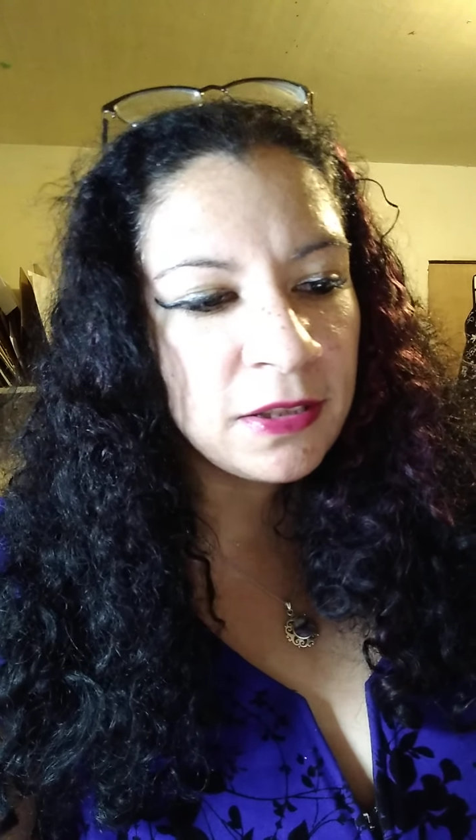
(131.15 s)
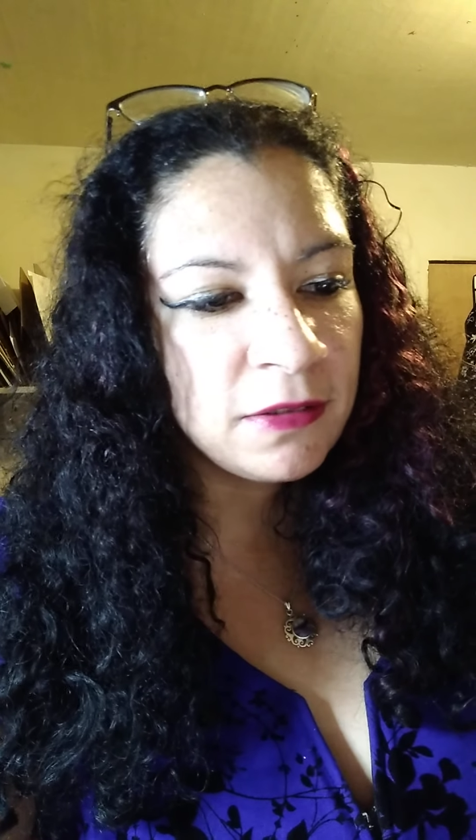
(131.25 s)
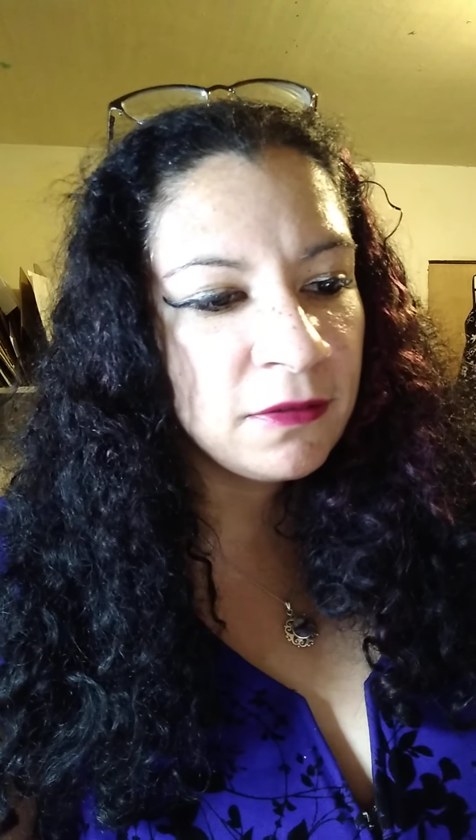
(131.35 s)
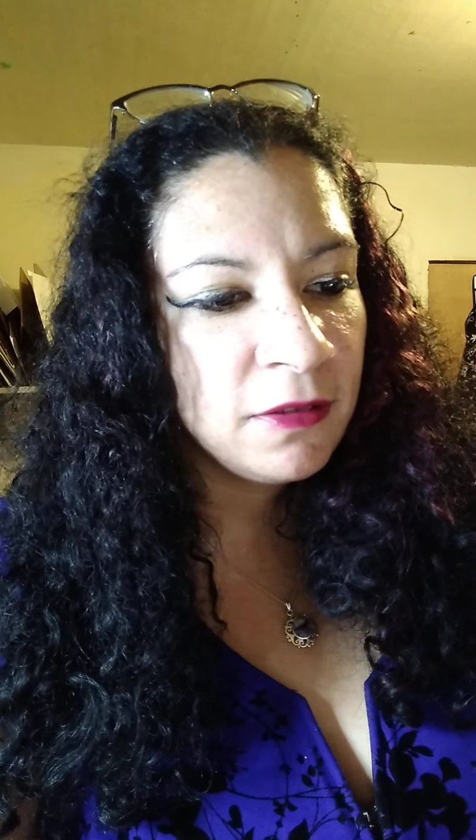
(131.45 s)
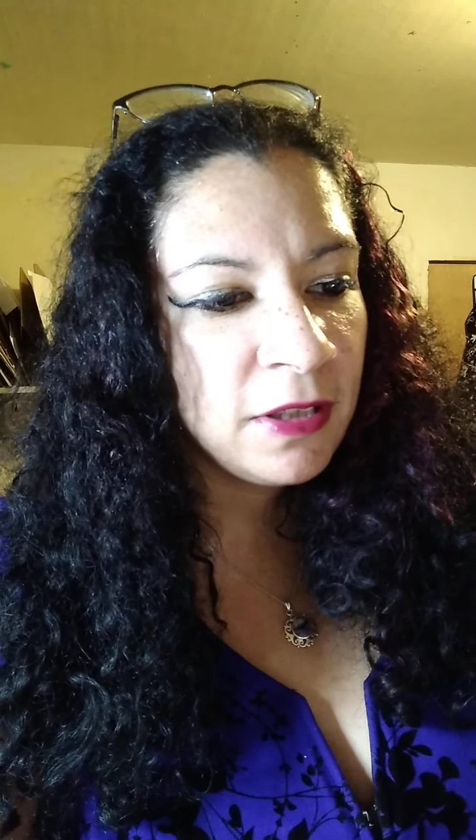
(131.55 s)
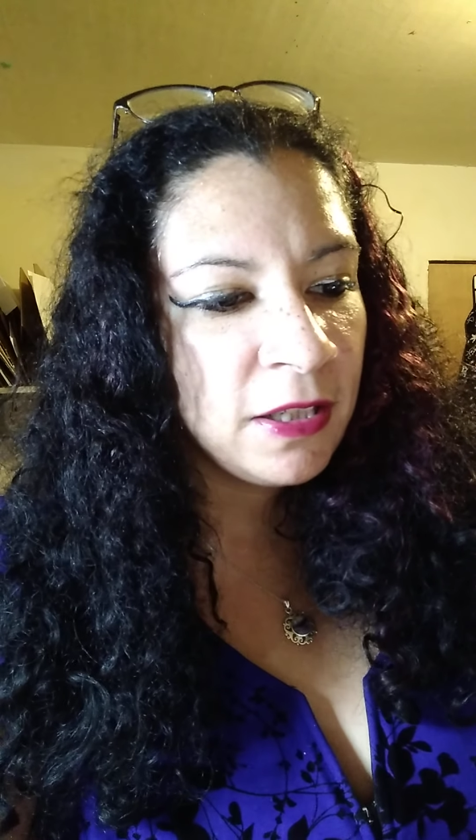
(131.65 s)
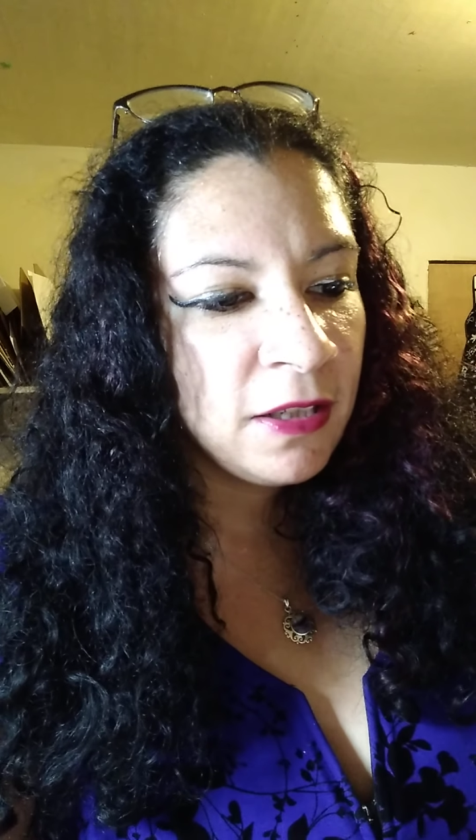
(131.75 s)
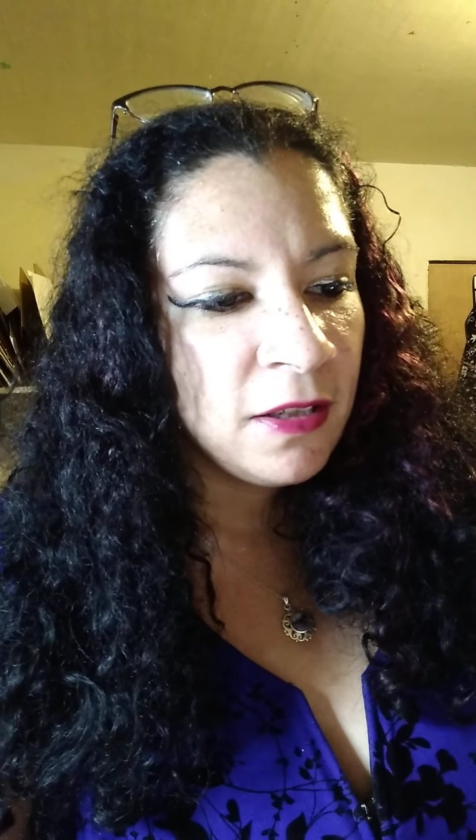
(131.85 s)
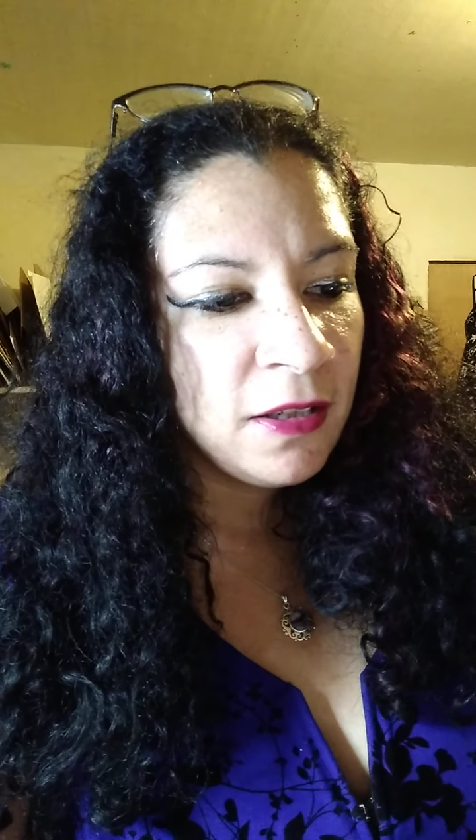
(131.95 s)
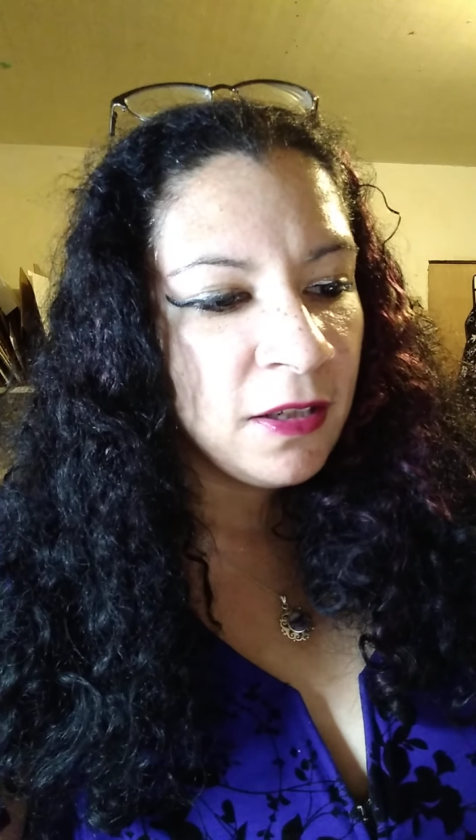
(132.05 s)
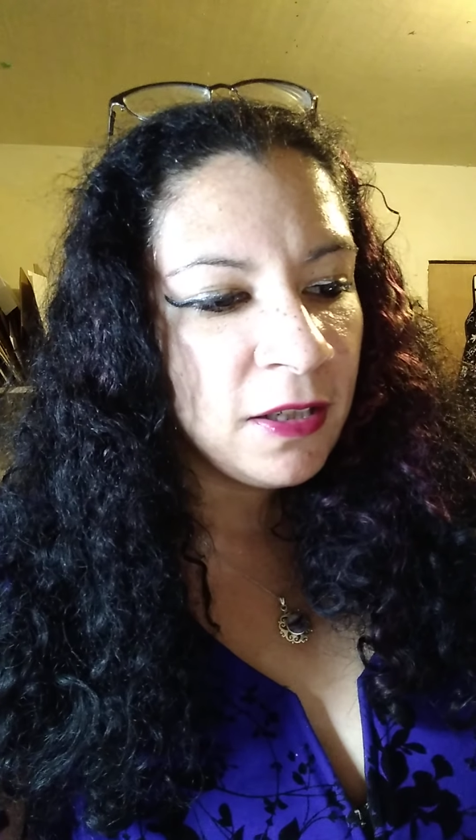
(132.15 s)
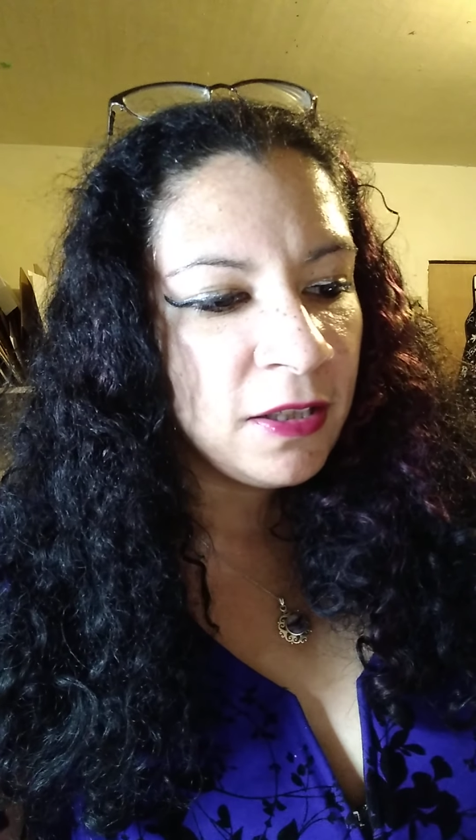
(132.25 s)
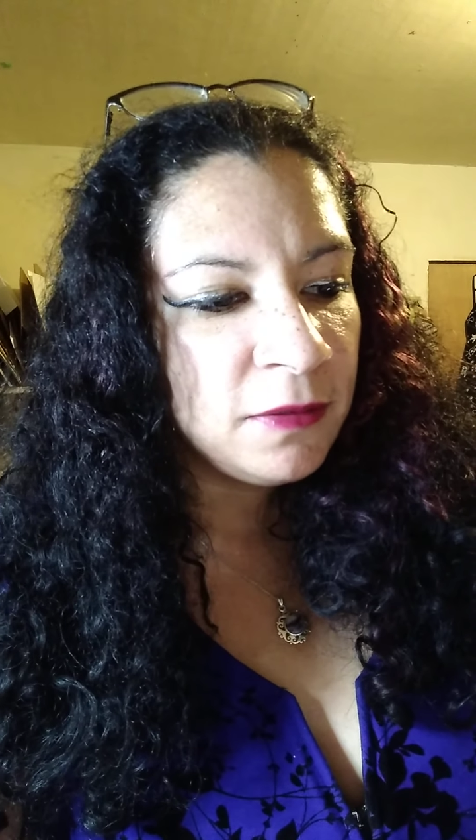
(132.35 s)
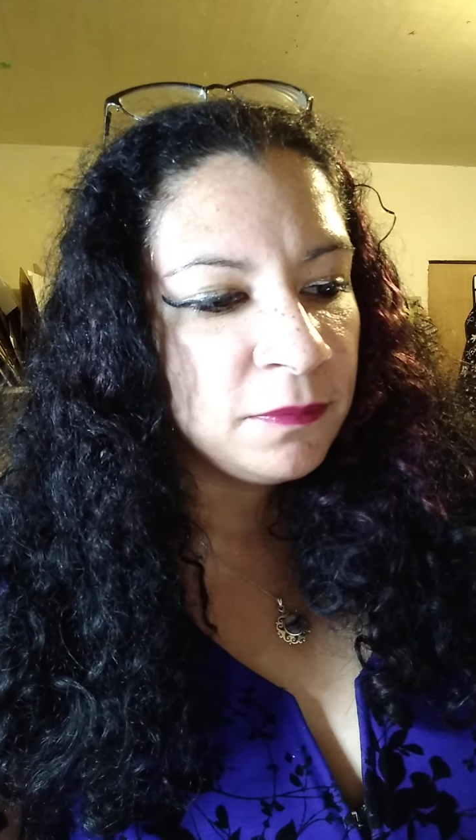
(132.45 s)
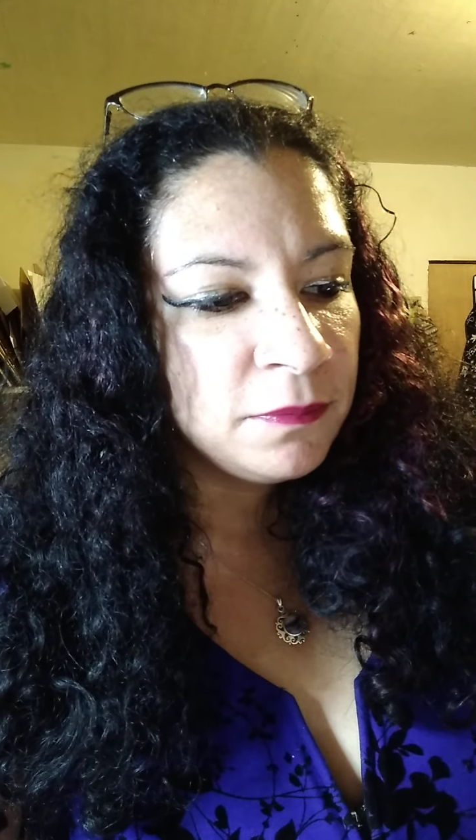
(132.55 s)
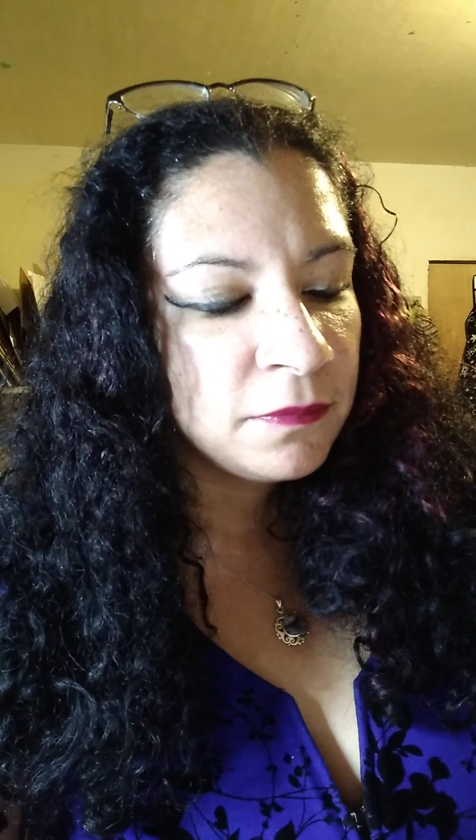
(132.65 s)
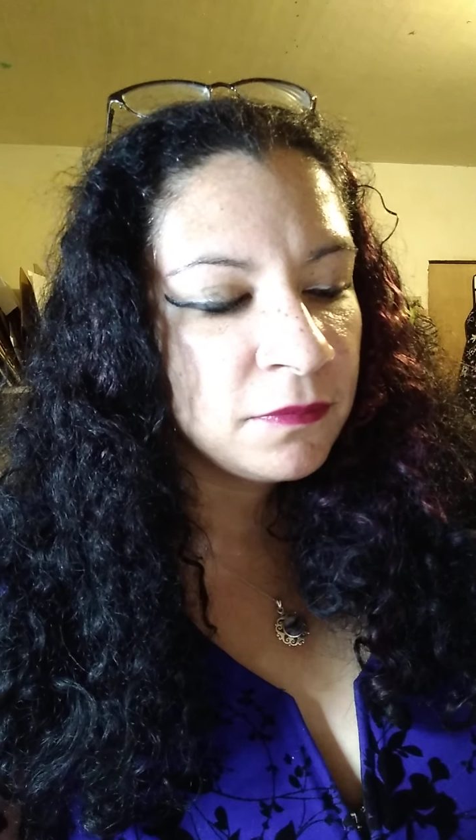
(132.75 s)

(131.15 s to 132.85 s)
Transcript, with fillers: and um,